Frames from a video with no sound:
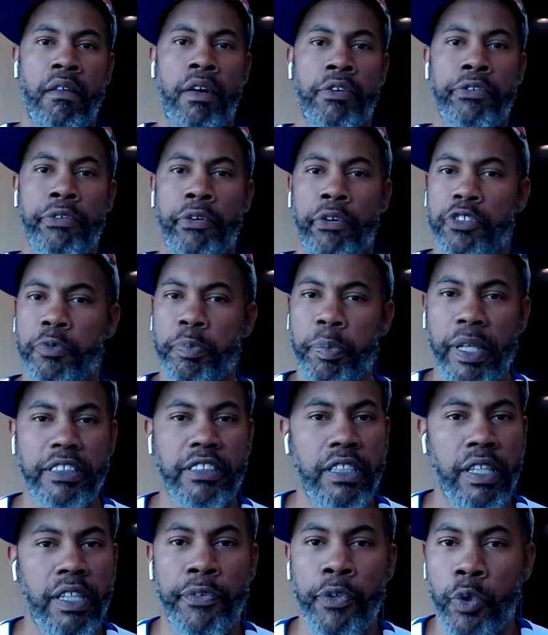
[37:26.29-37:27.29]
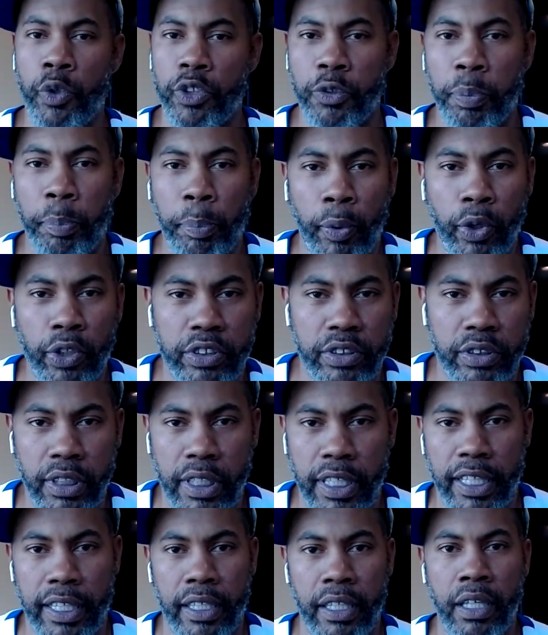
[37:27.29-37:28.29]
You know, especially if you're a sports
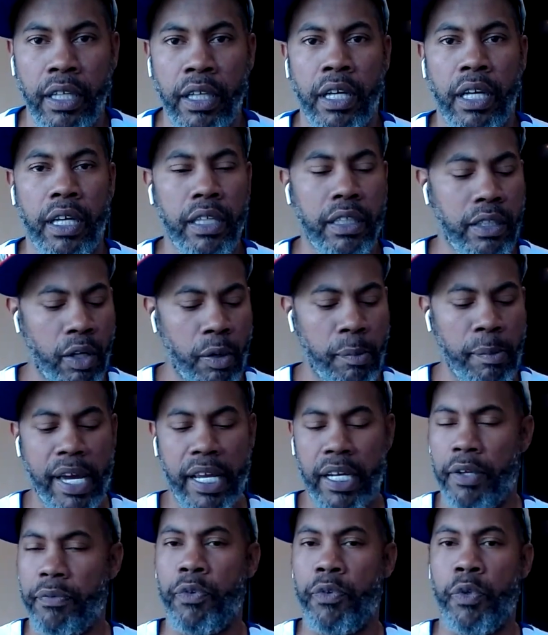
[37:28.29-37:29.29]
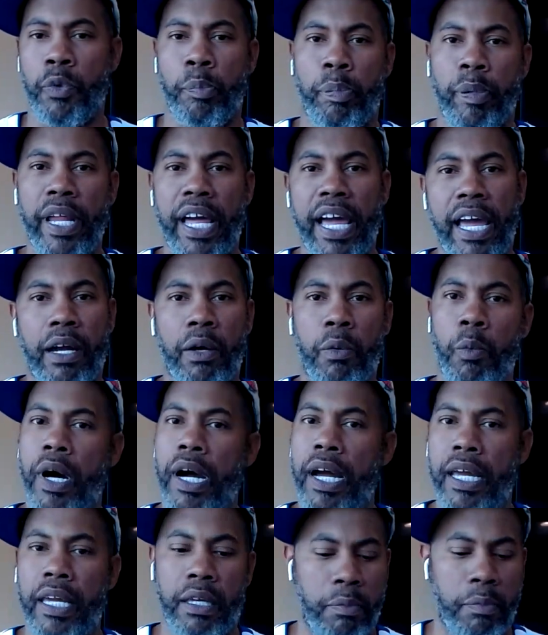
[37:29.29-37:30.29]
nut. It don't matter if you black,
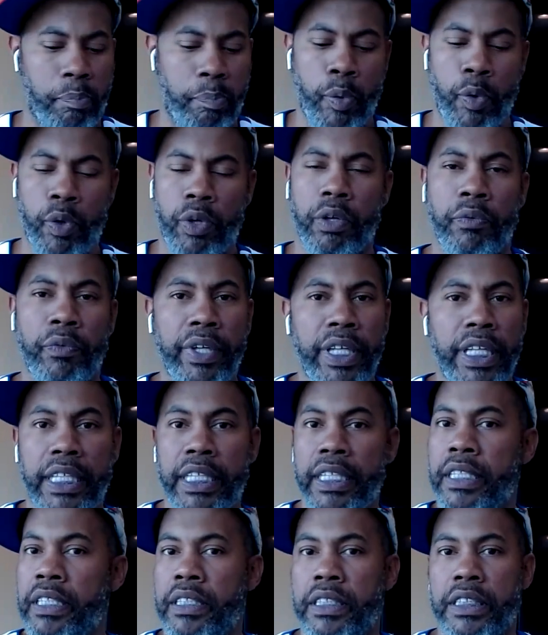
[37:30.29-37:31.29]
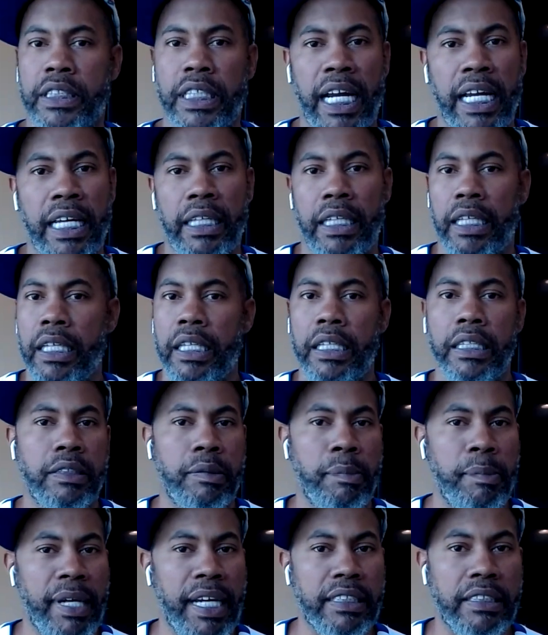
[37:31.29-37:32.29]
white, Puerto Rican,
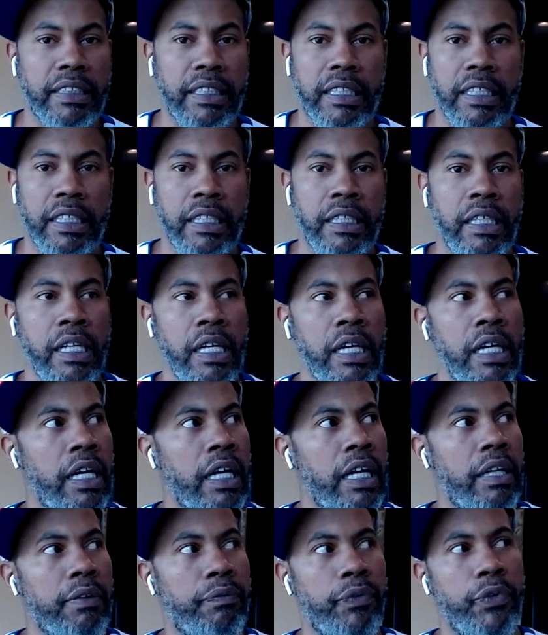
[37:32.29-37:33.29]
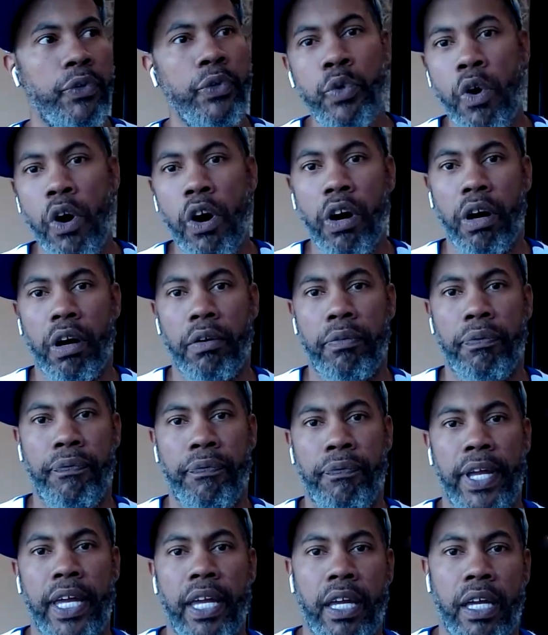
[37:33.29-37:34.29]
Chinese, Mexican. If you are a
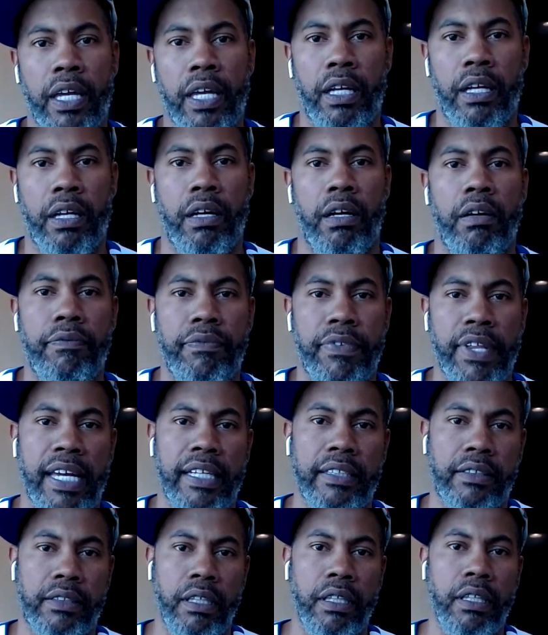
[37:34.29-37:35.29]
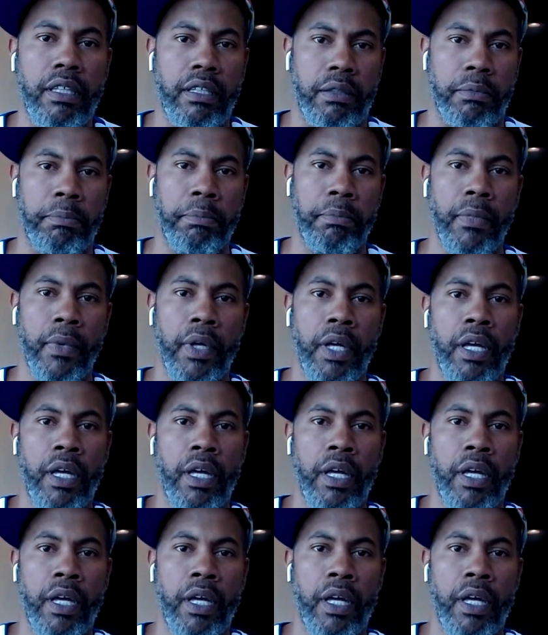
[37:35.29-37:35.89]
fan of that team